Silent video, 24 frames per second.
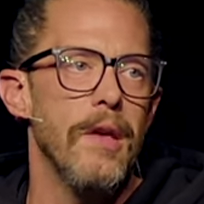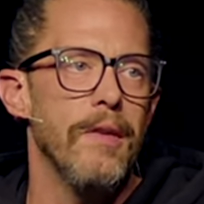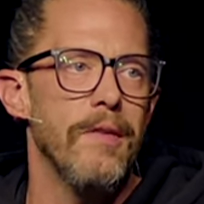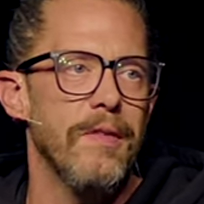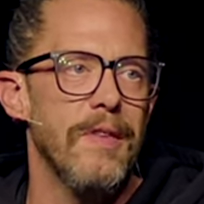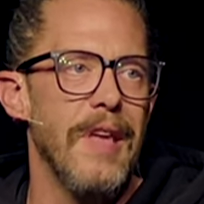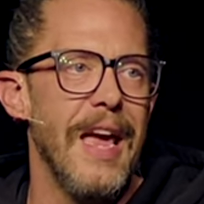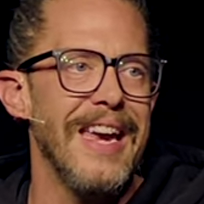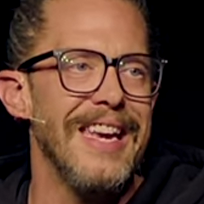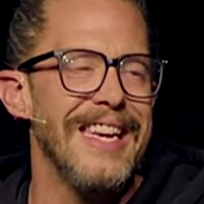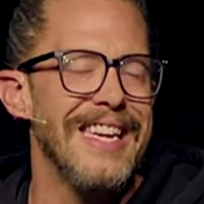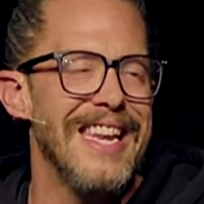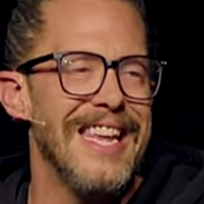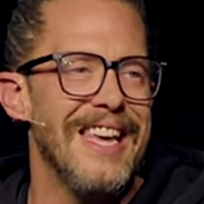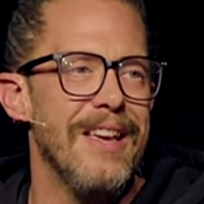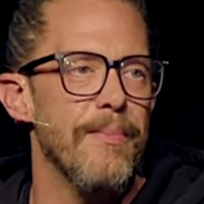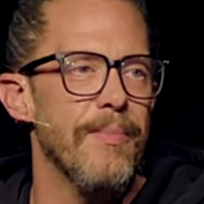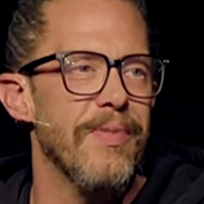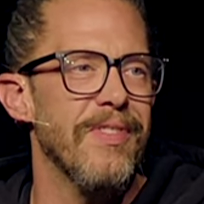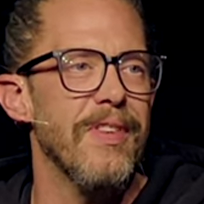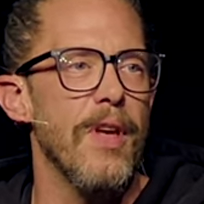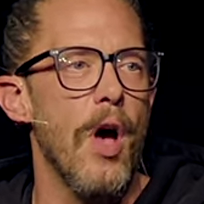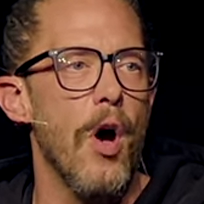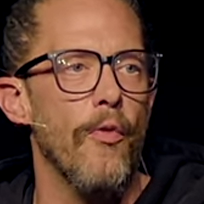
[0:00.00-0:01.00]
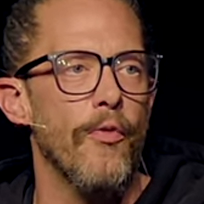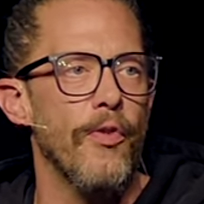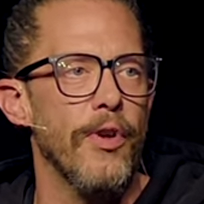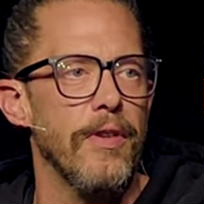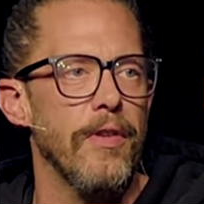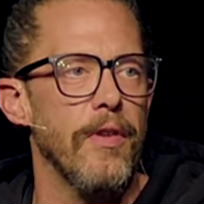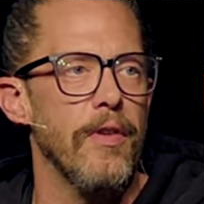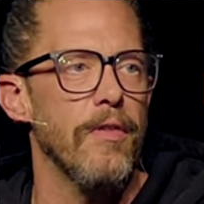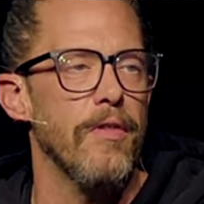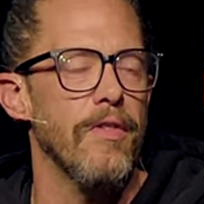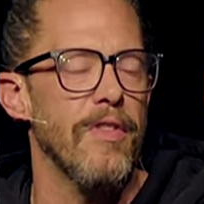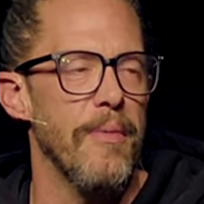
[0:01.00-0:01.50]
Satan himself
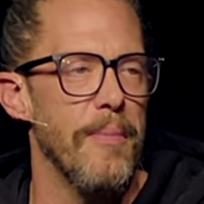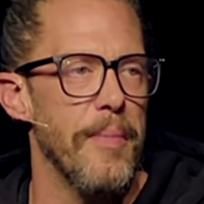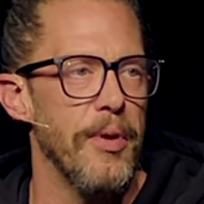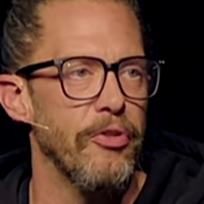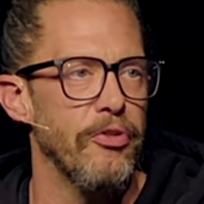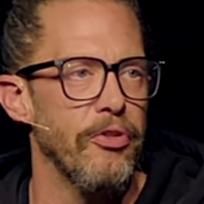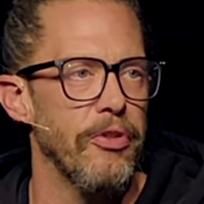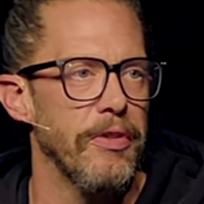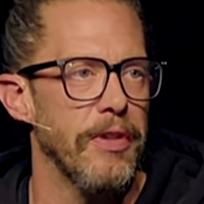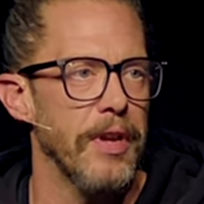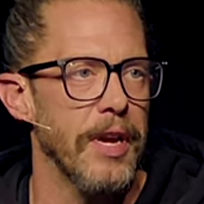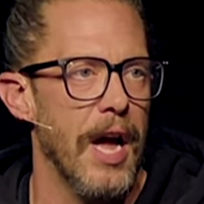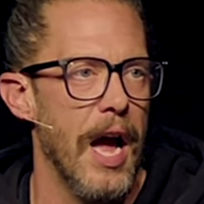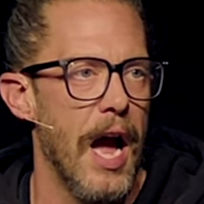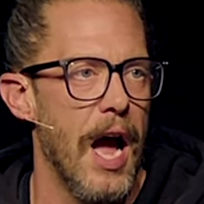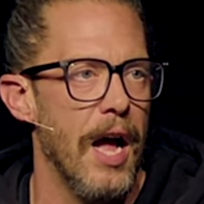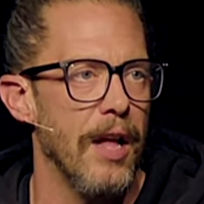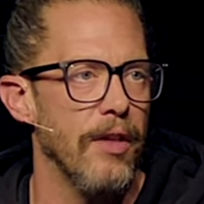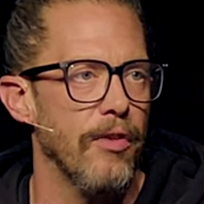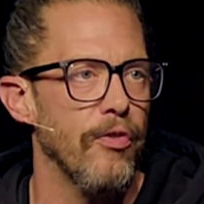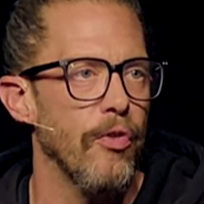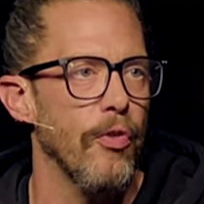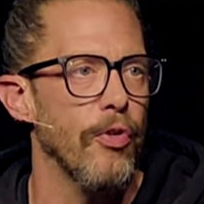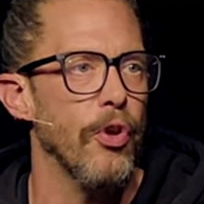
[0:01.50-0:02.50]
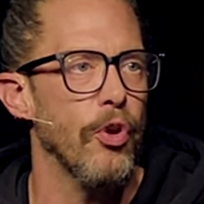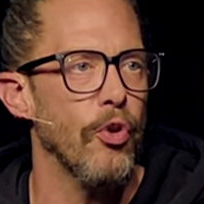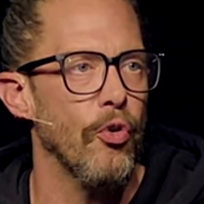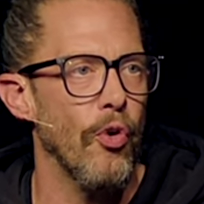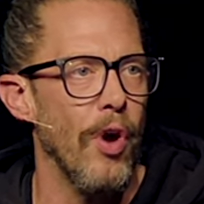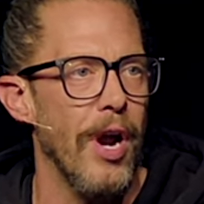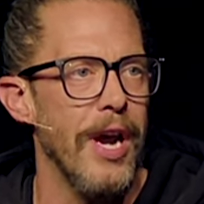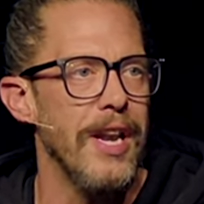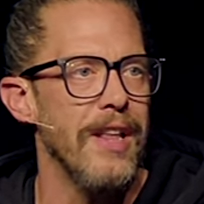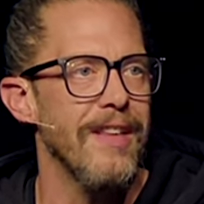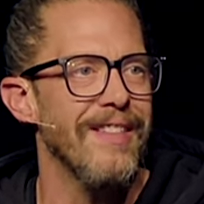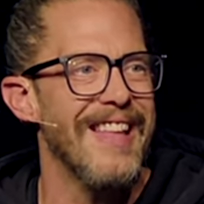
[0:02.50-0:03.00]
is in submission to God. So the
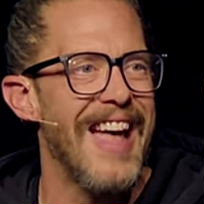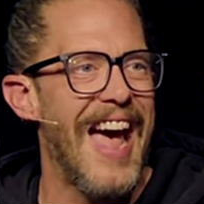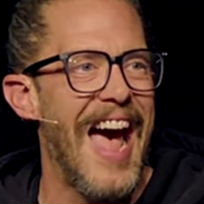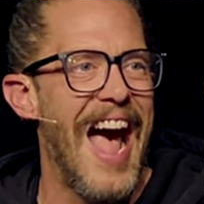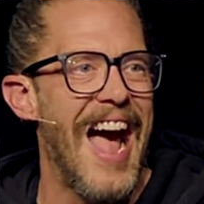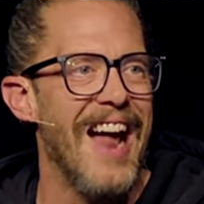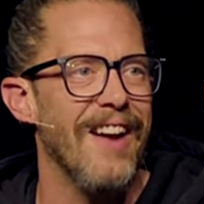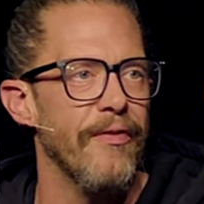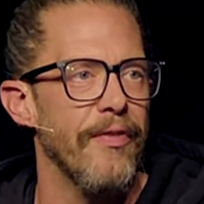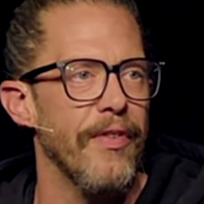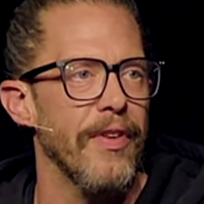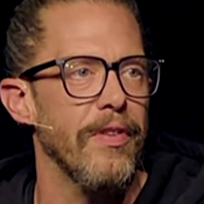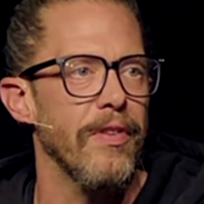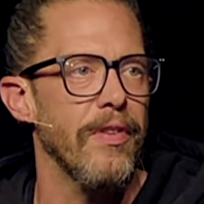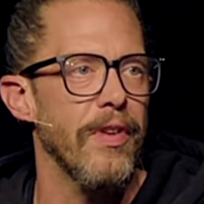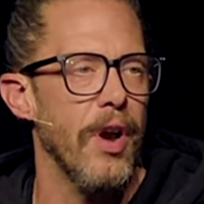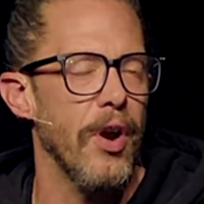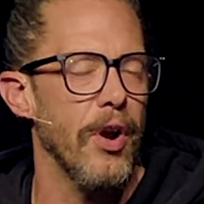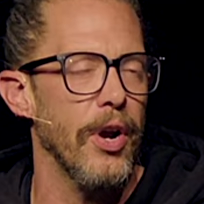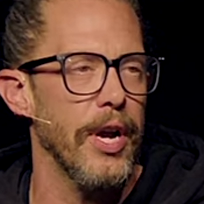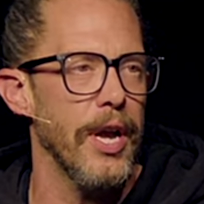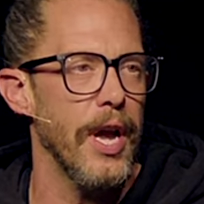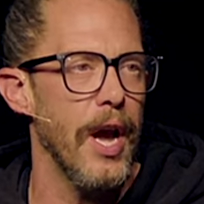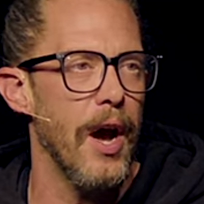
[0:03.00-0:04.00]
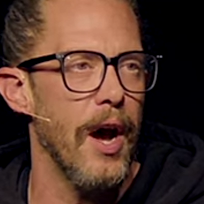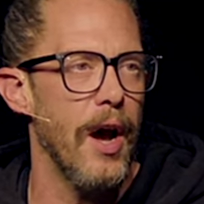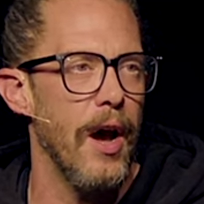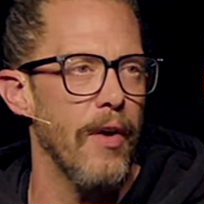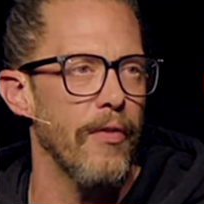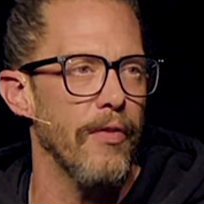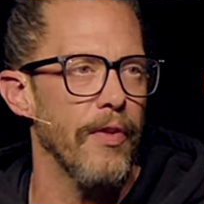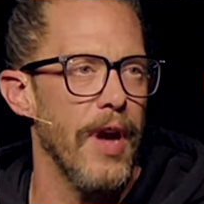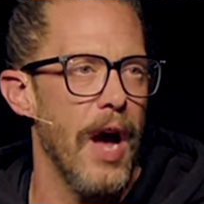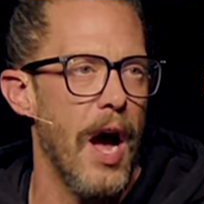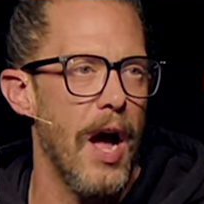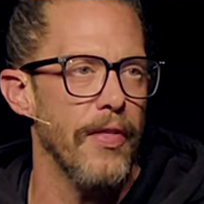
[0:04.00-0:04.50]
greatest adversary
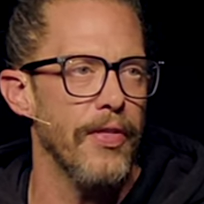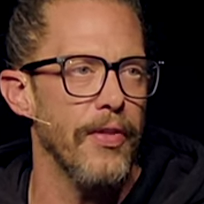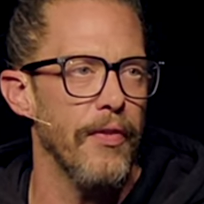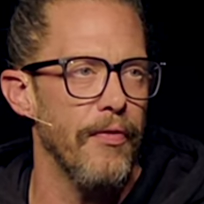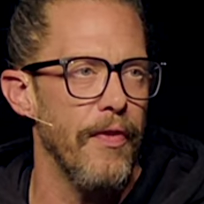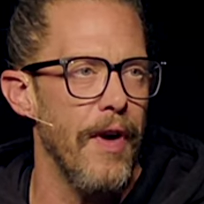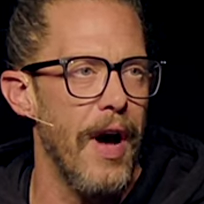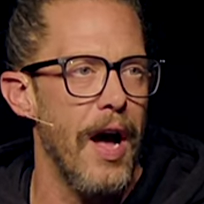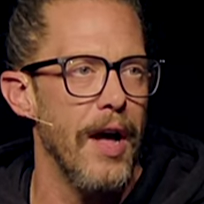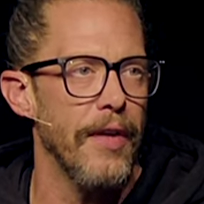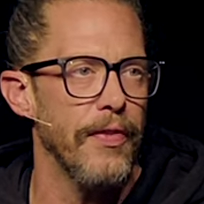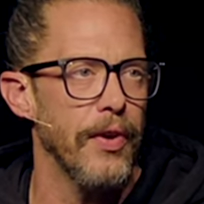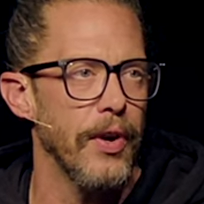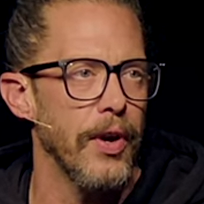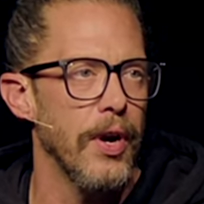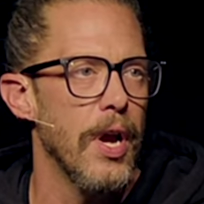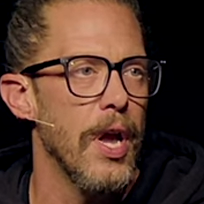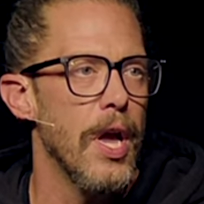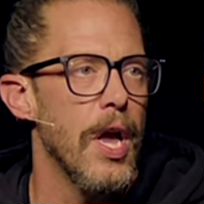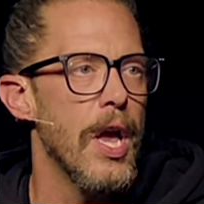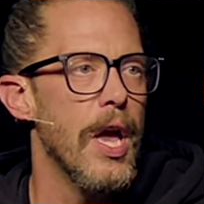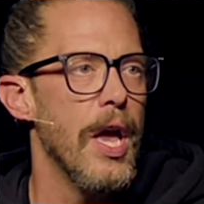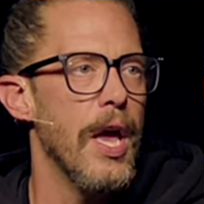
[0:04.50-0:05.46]
of God the Father,